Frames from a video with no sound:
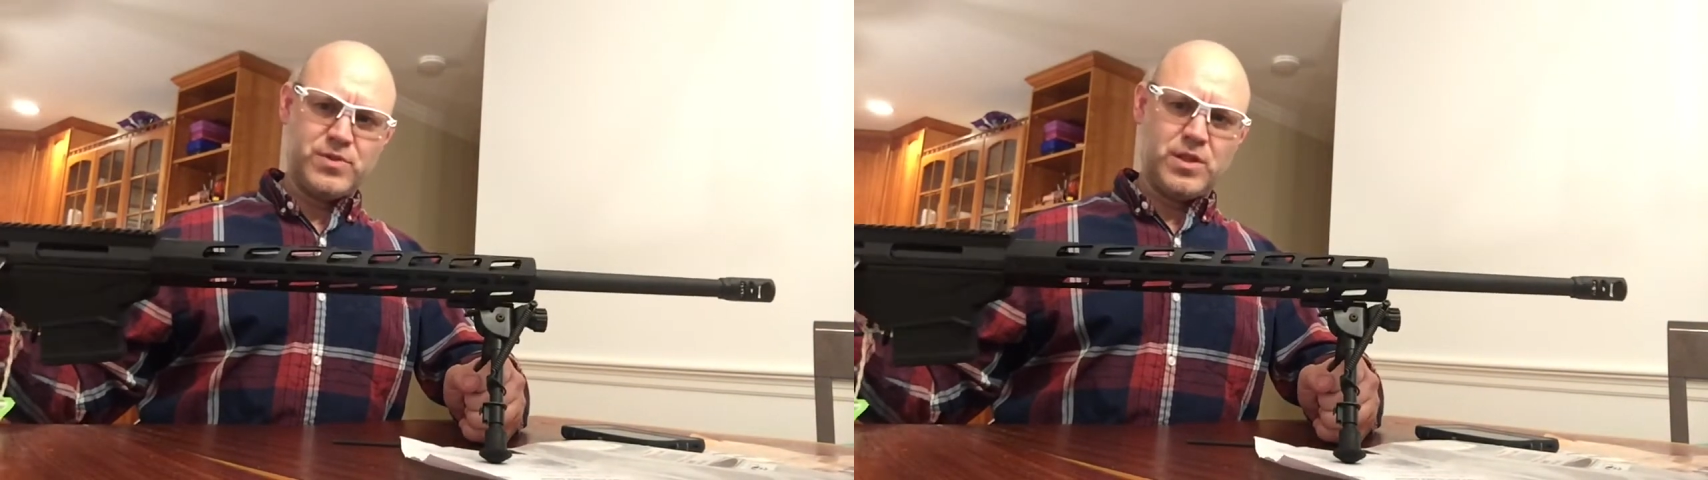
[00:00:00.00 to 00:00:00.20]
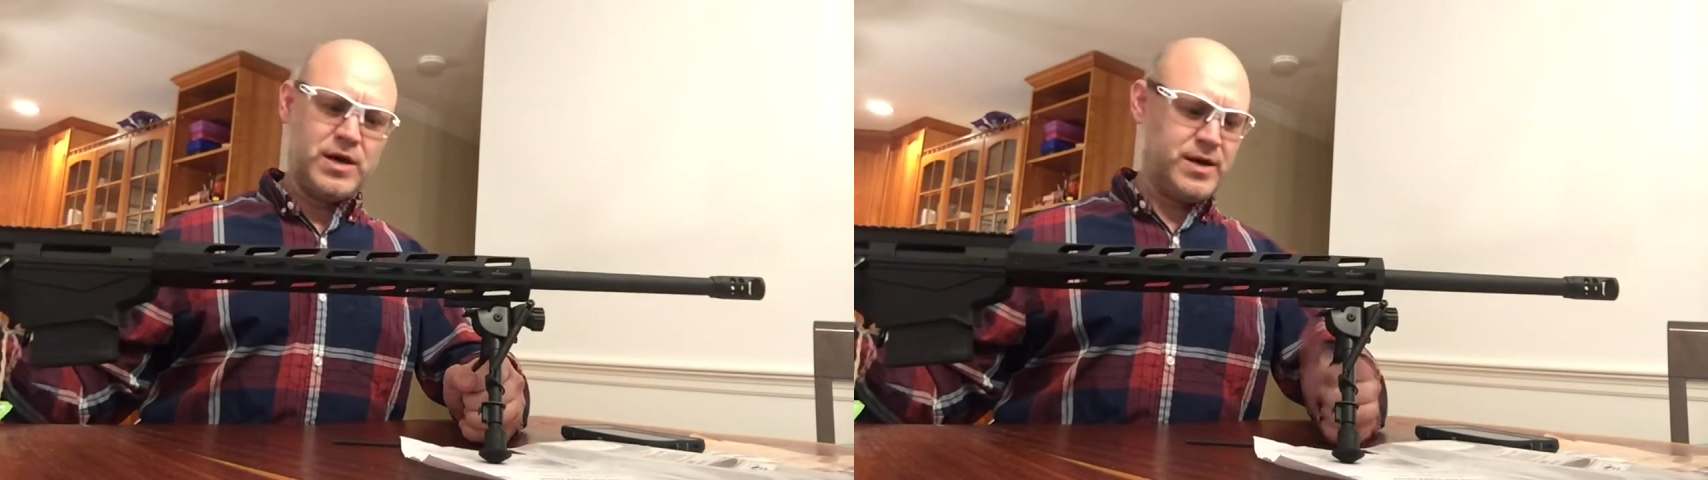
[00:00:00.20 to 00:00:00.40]

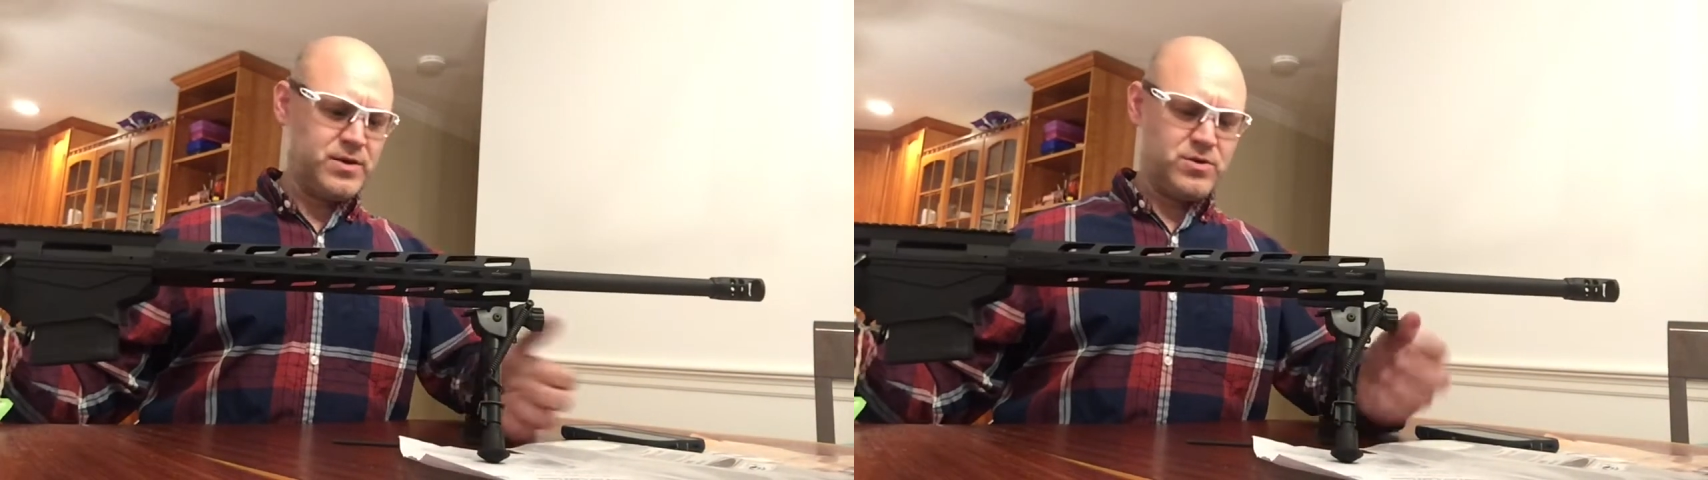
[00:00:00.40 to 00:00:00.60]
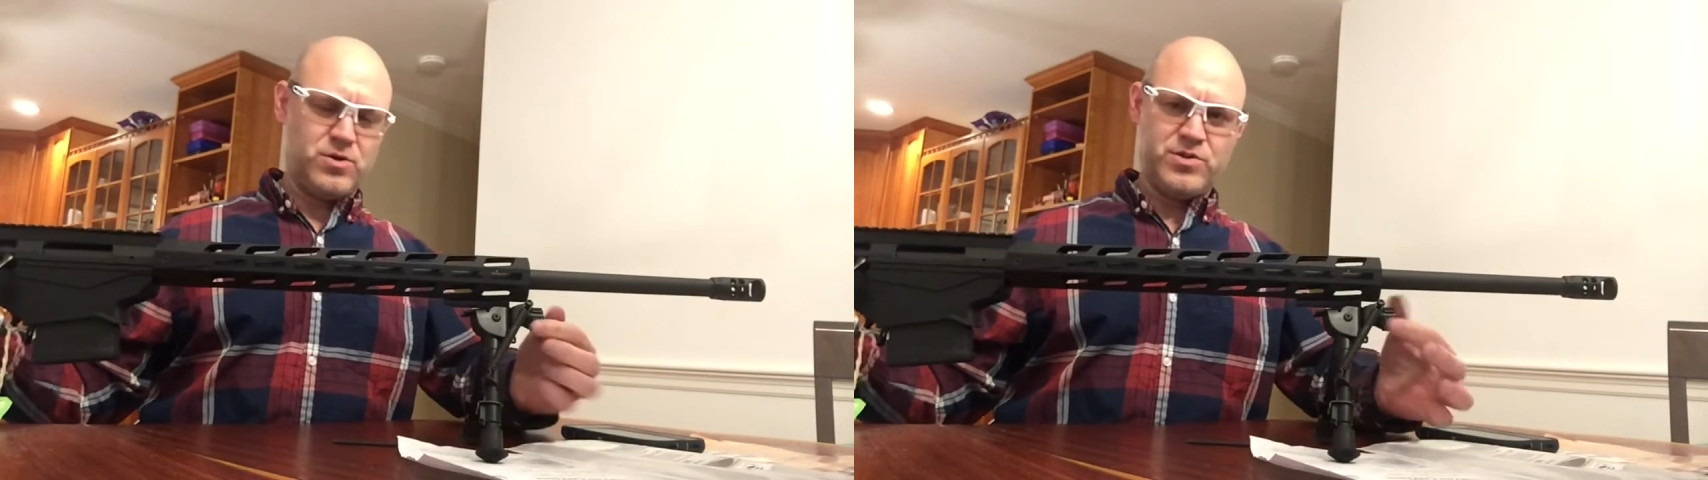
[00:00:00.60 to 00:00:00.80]

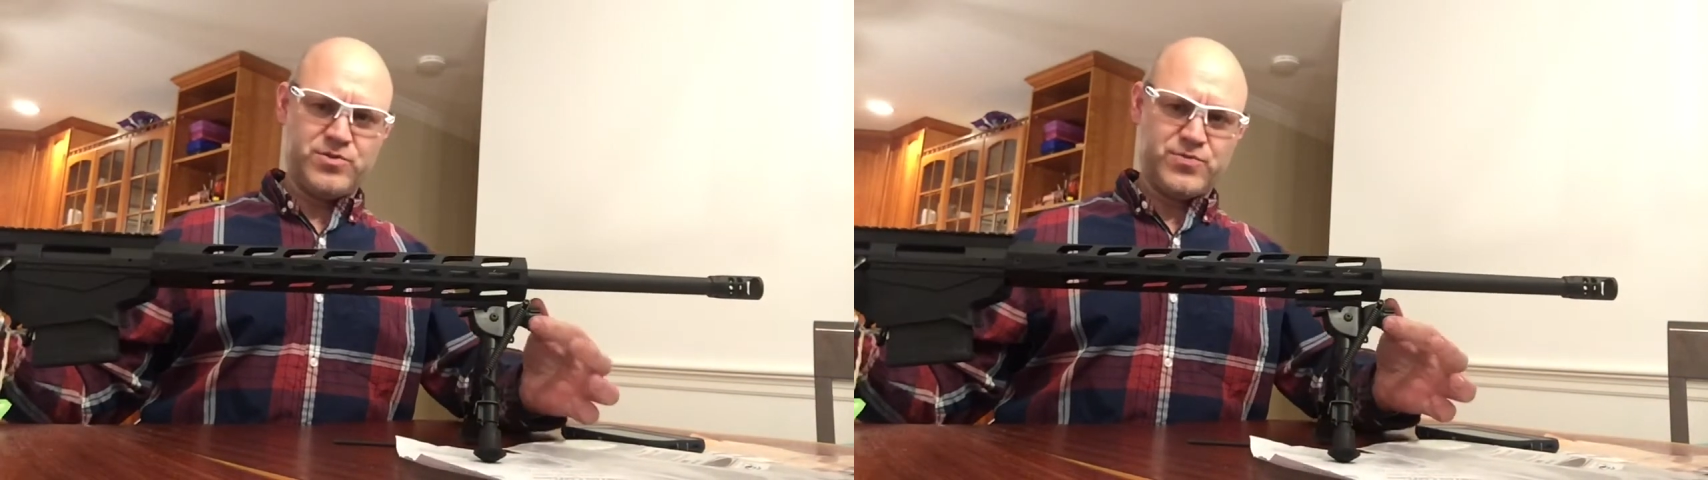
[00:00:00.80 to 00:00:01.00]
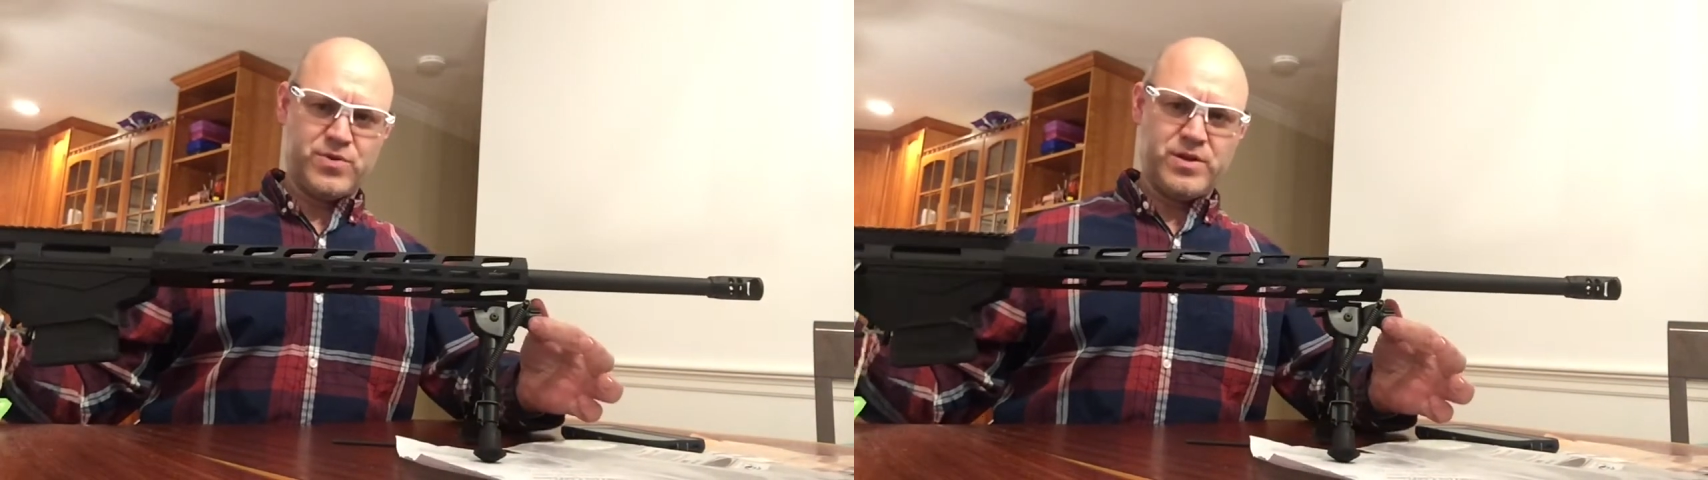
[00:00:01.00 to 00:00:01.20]
lock on
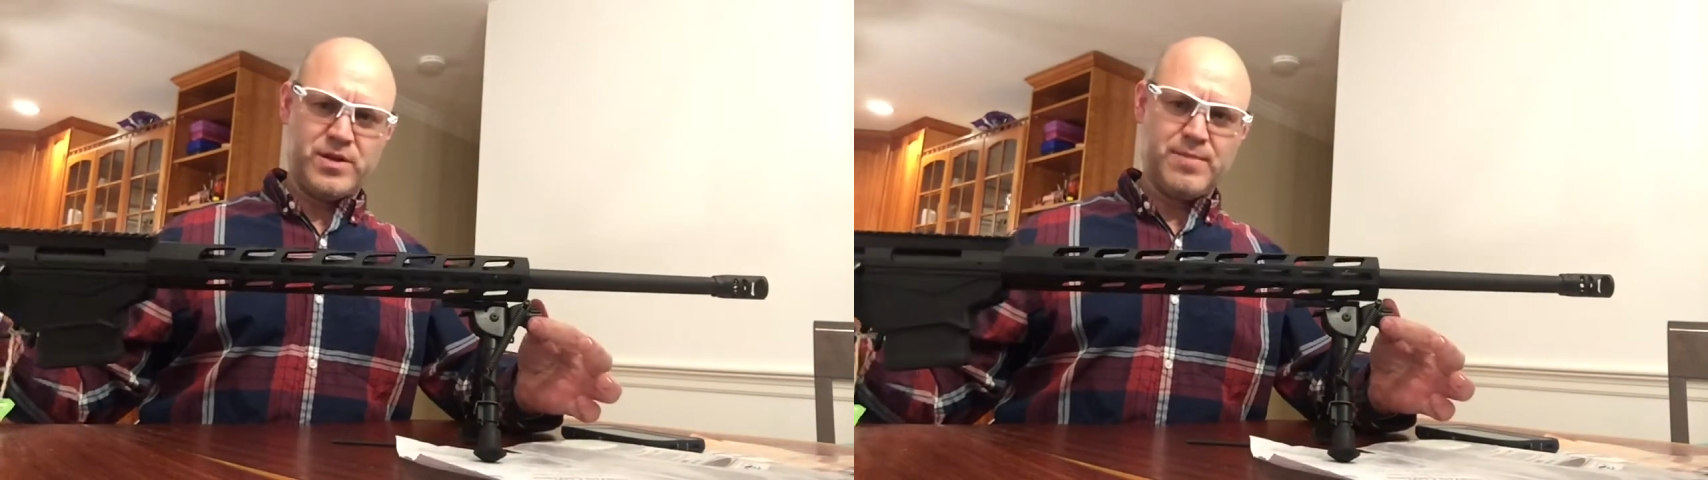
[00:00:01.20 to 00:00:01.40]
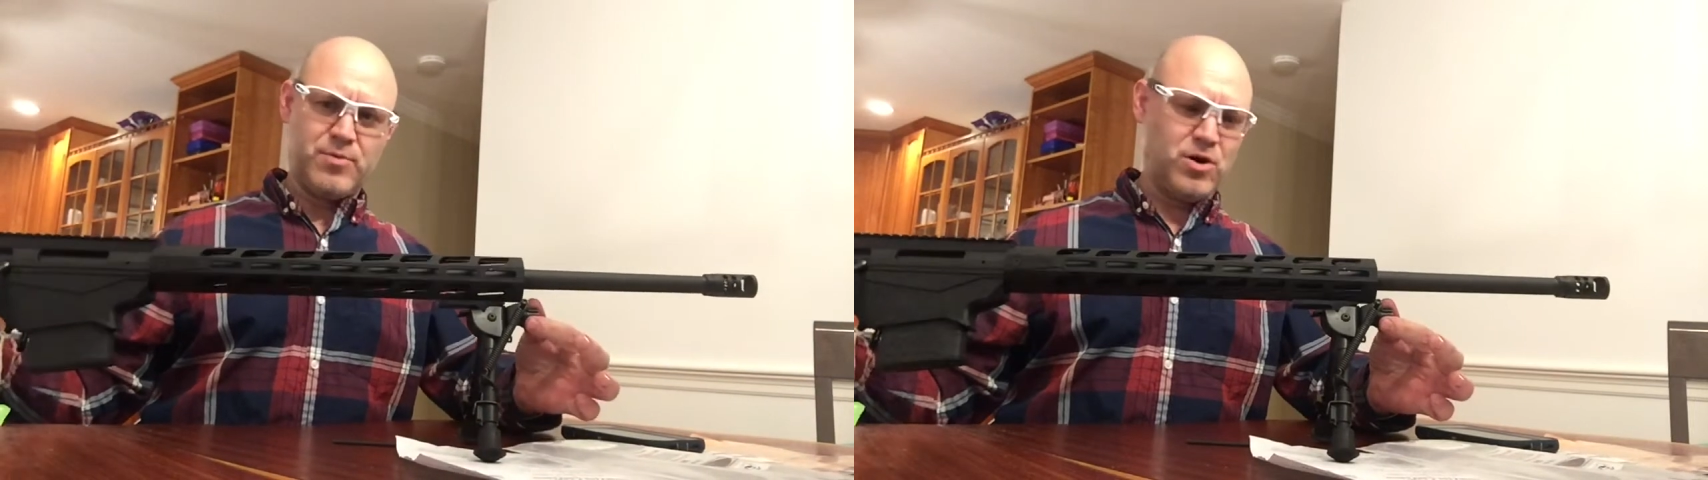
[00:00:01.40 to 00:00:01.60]
this front
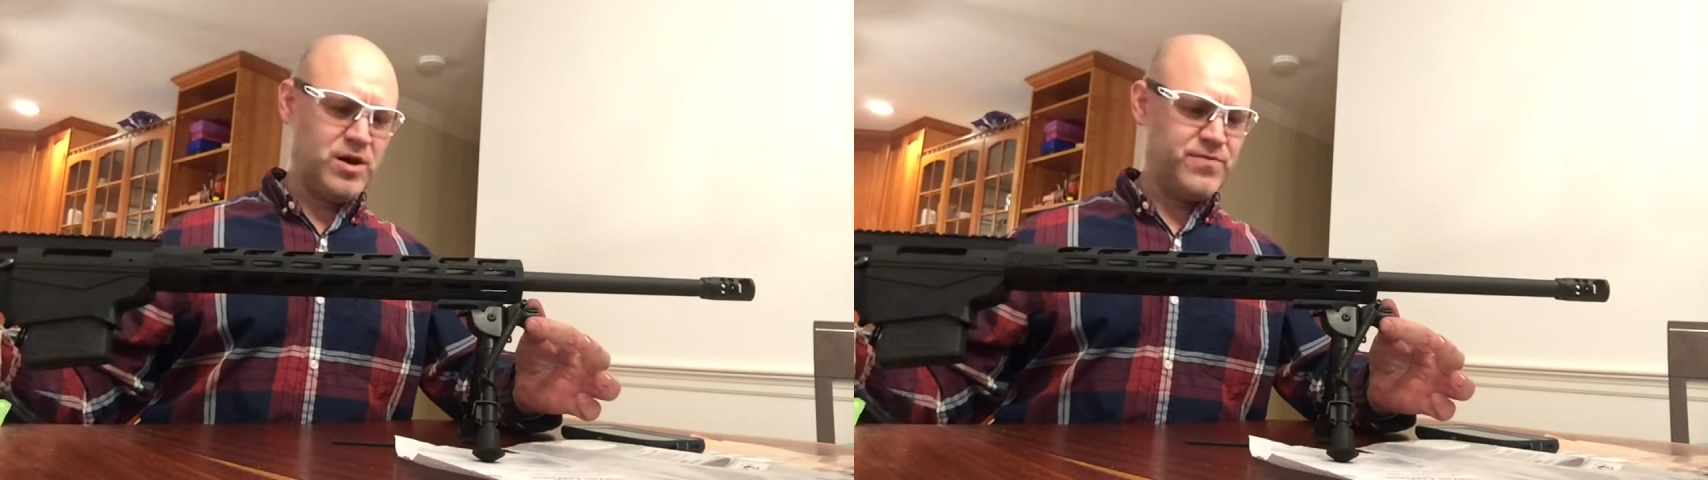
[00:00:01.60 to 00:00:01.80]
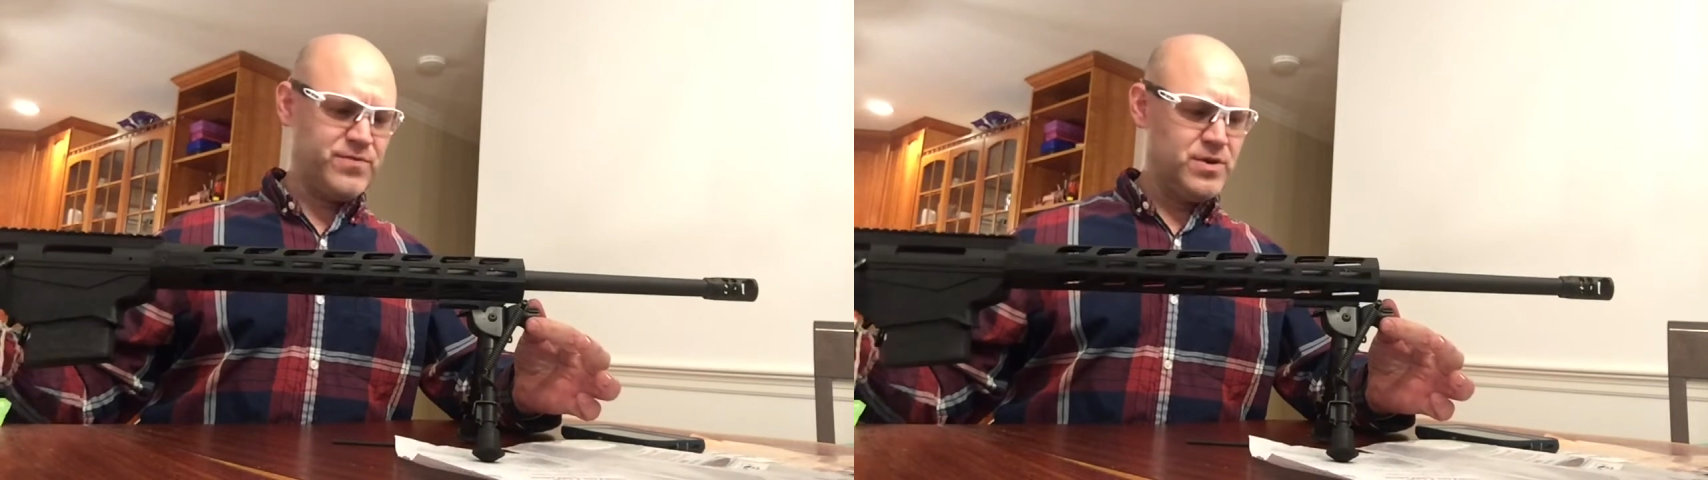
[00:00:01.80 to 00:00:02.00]
knob
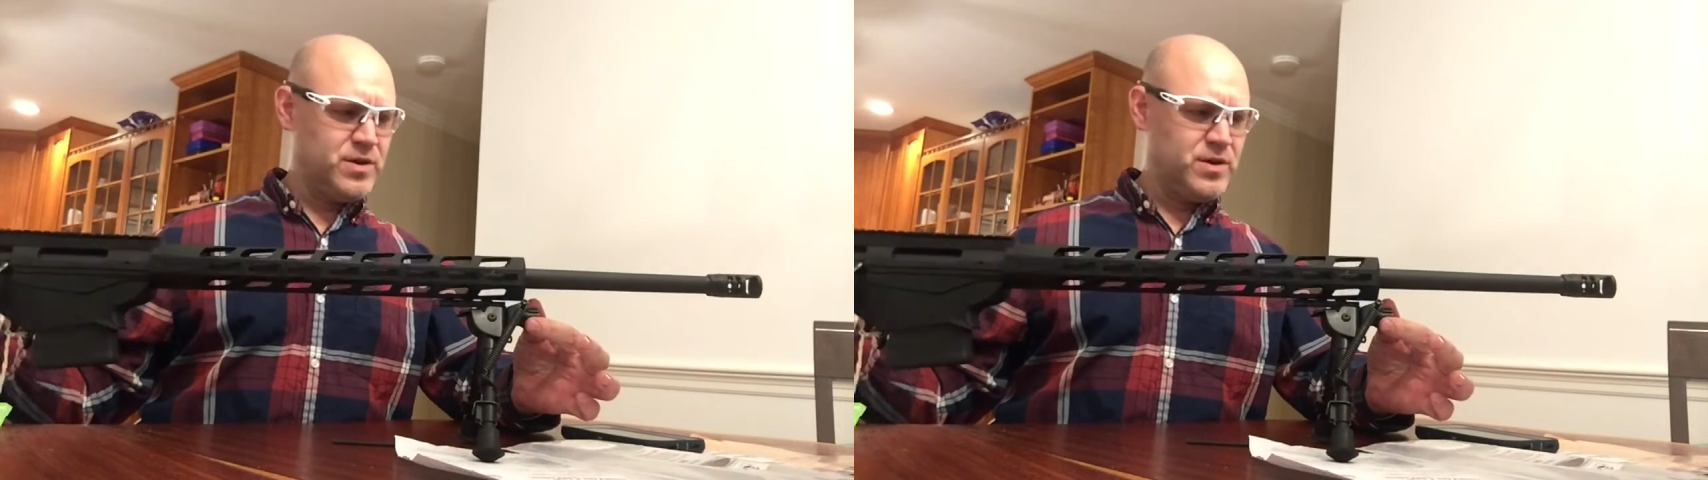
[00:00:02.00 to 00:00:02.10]
off,